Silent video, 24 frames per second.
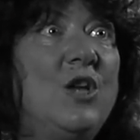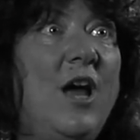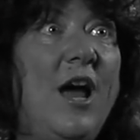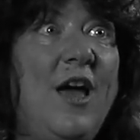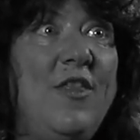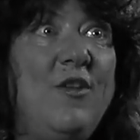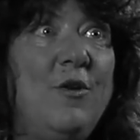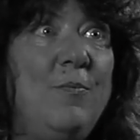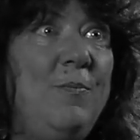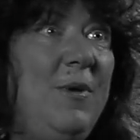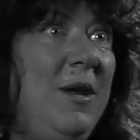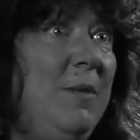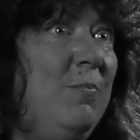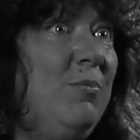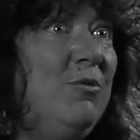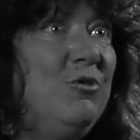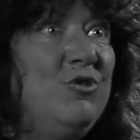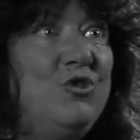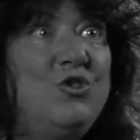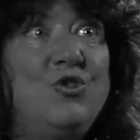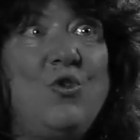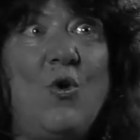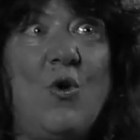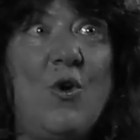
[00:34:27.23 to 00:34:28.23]
other
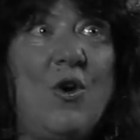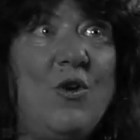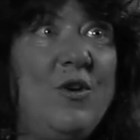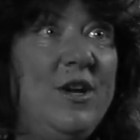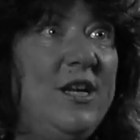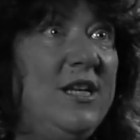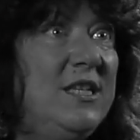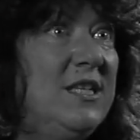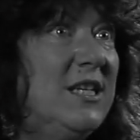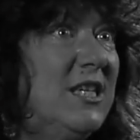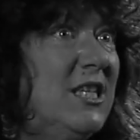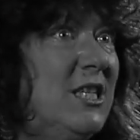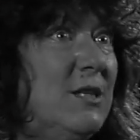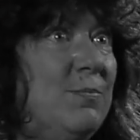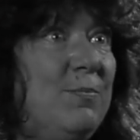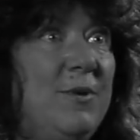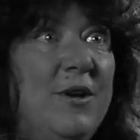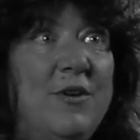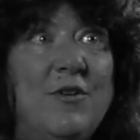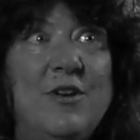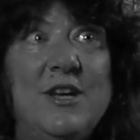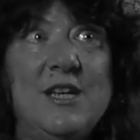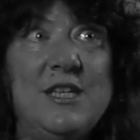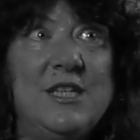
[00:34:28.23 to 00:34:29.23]
people's stories,
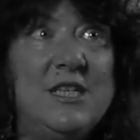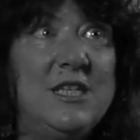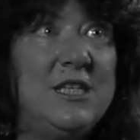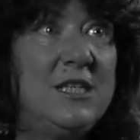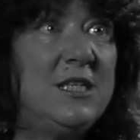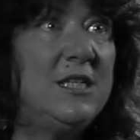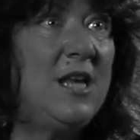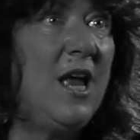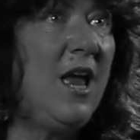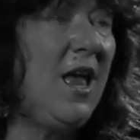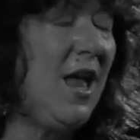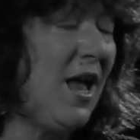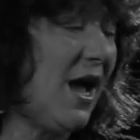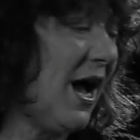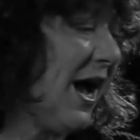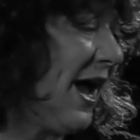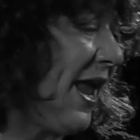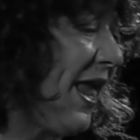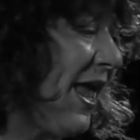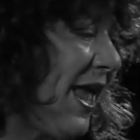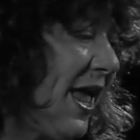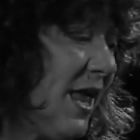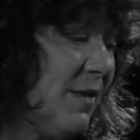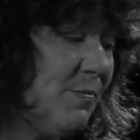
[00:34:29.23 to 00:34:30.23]
experiences.
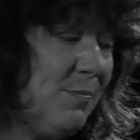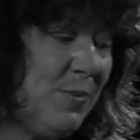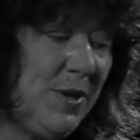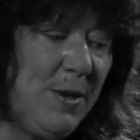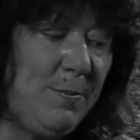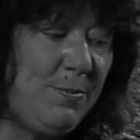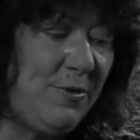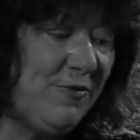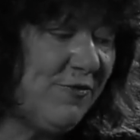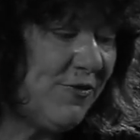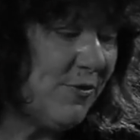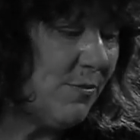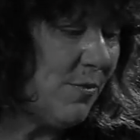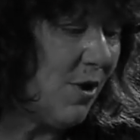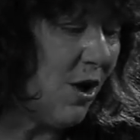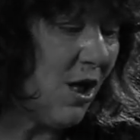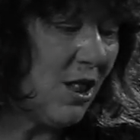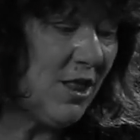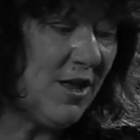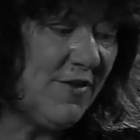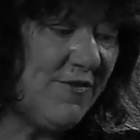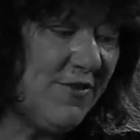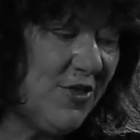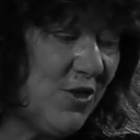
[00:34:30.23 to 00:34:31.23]
I had people from
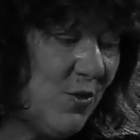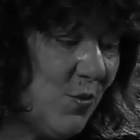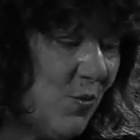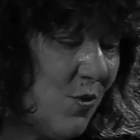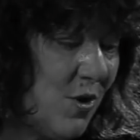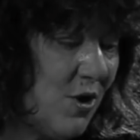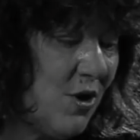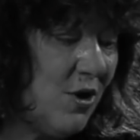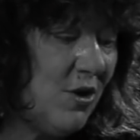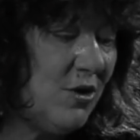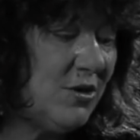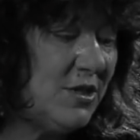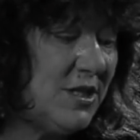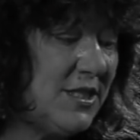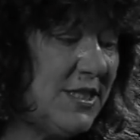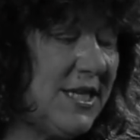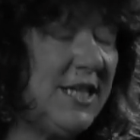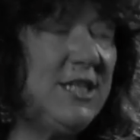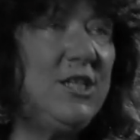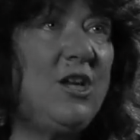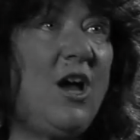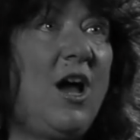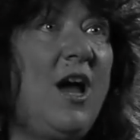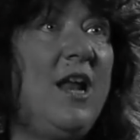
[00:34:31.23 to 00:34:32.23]
all over the world
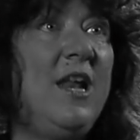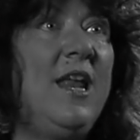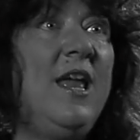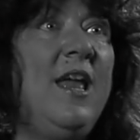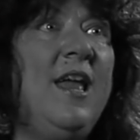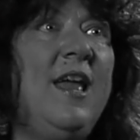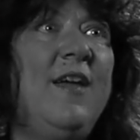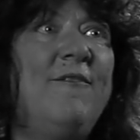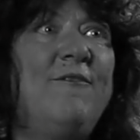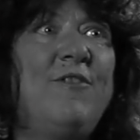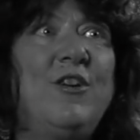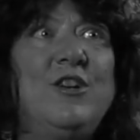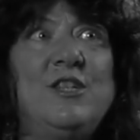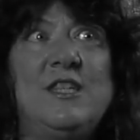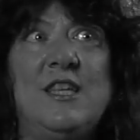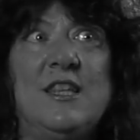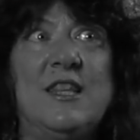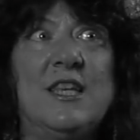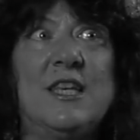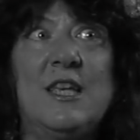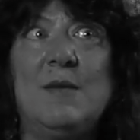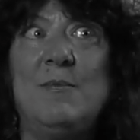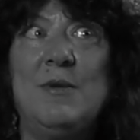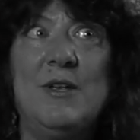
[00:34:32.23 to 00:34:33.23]
because I taught first
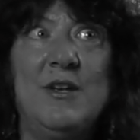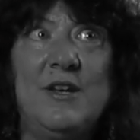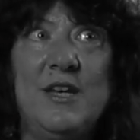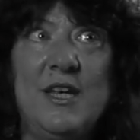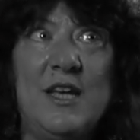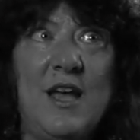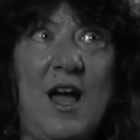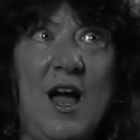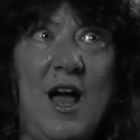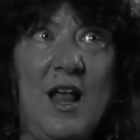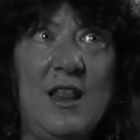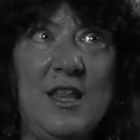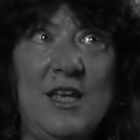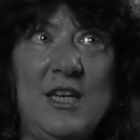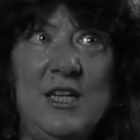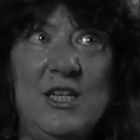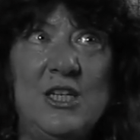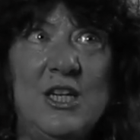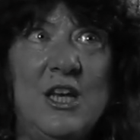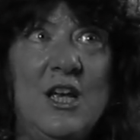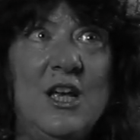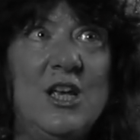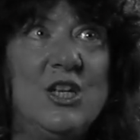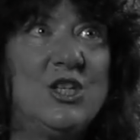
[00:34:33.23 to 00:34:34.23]
at the community
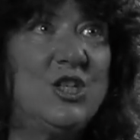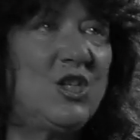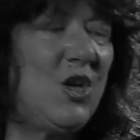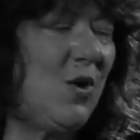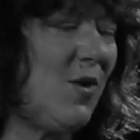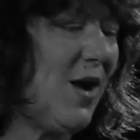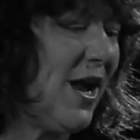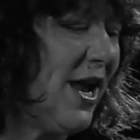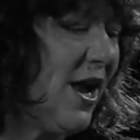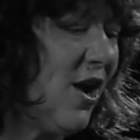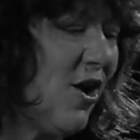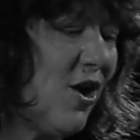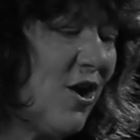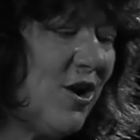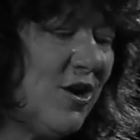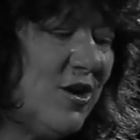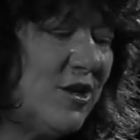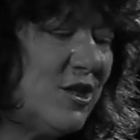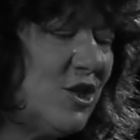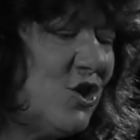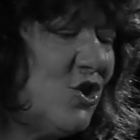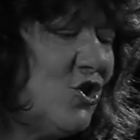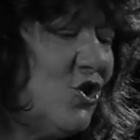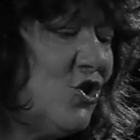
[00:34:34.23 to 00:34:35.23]
college. So I
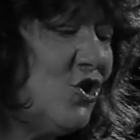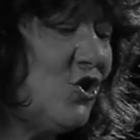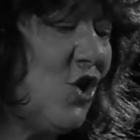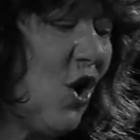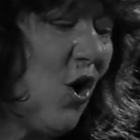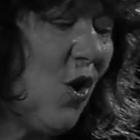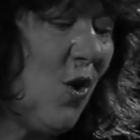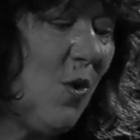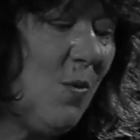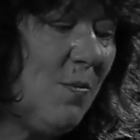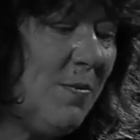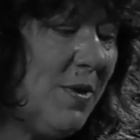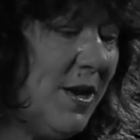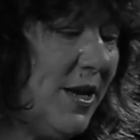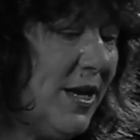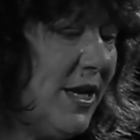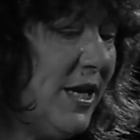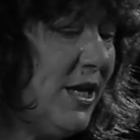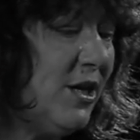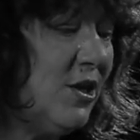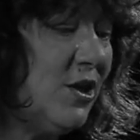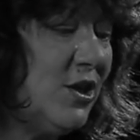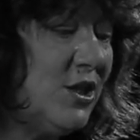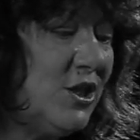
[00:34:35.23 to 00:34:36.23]
heard so
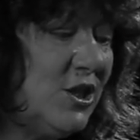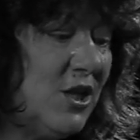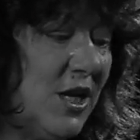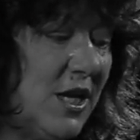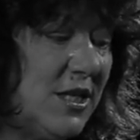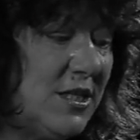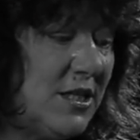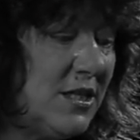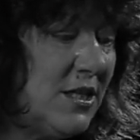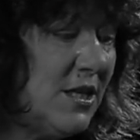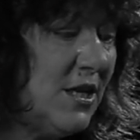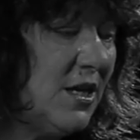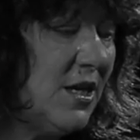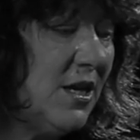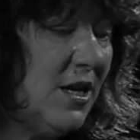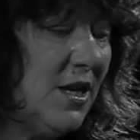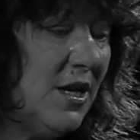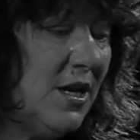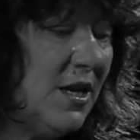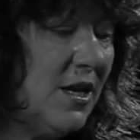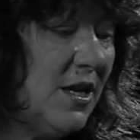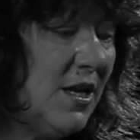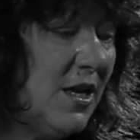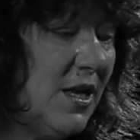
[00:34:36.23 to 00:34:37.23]
many just
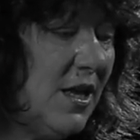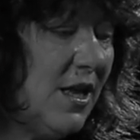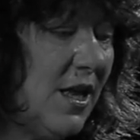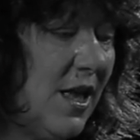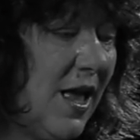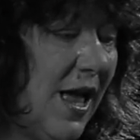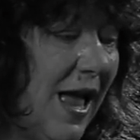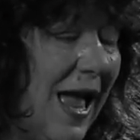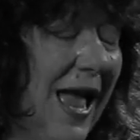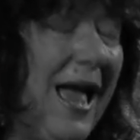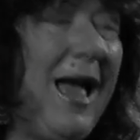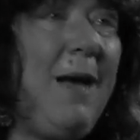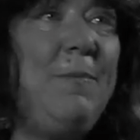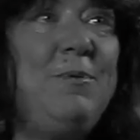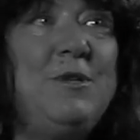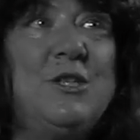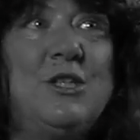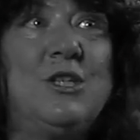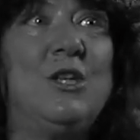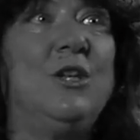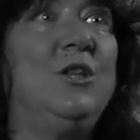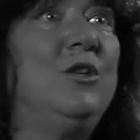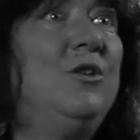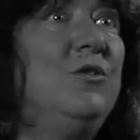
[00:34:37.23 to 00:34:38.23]

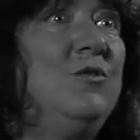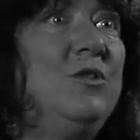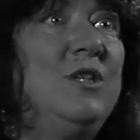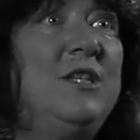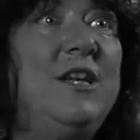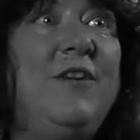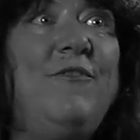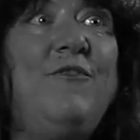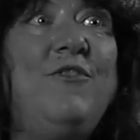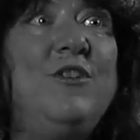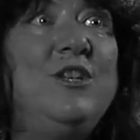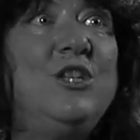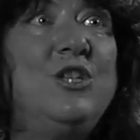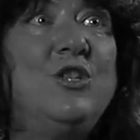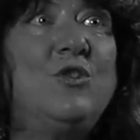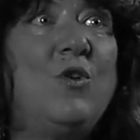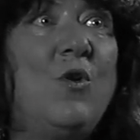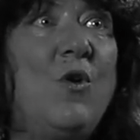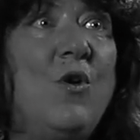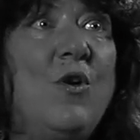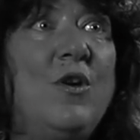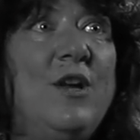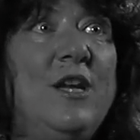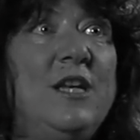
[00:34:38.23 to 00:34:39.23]
absolute different
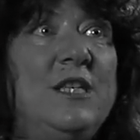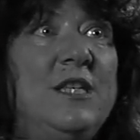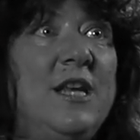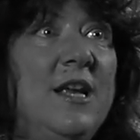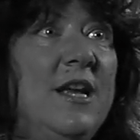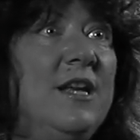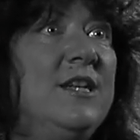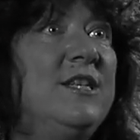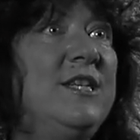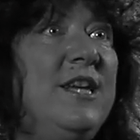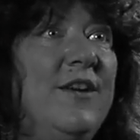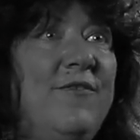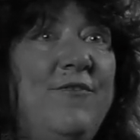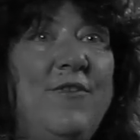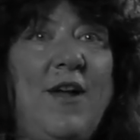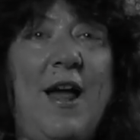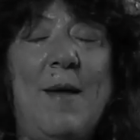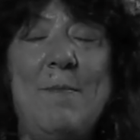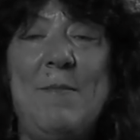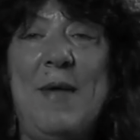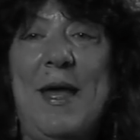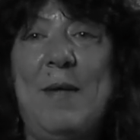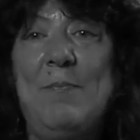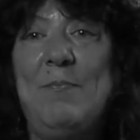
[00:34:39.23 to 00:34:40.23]
stories. Diff
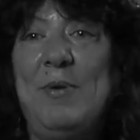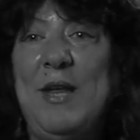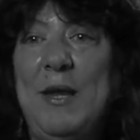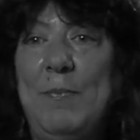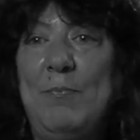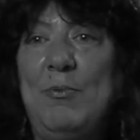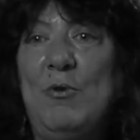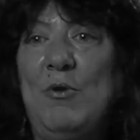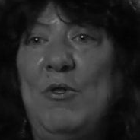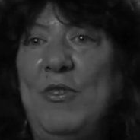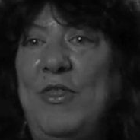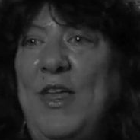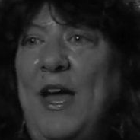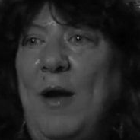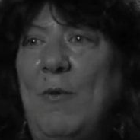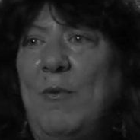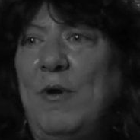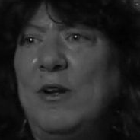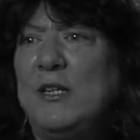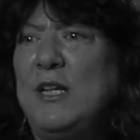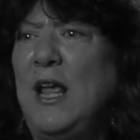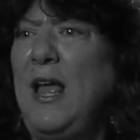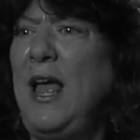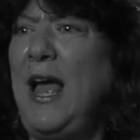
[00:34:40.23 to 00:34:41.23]
I met people that
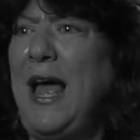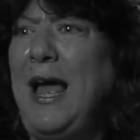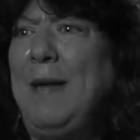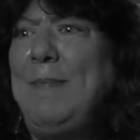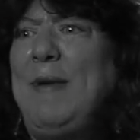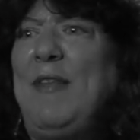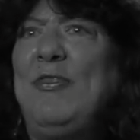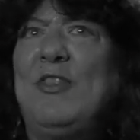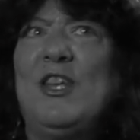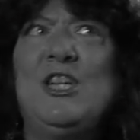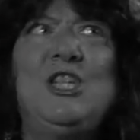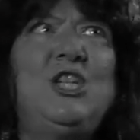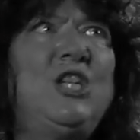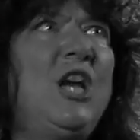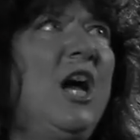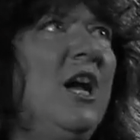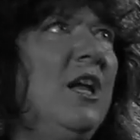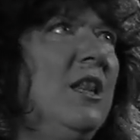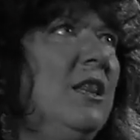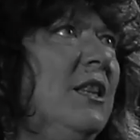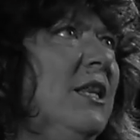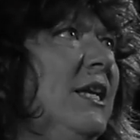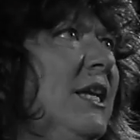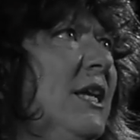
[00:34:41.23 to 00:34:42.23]
were, I met the
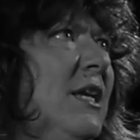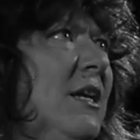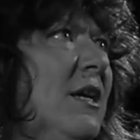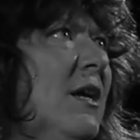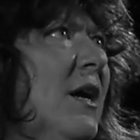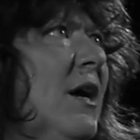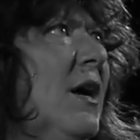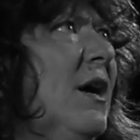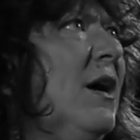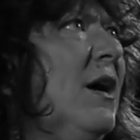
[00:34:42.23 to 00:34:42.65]
juggling.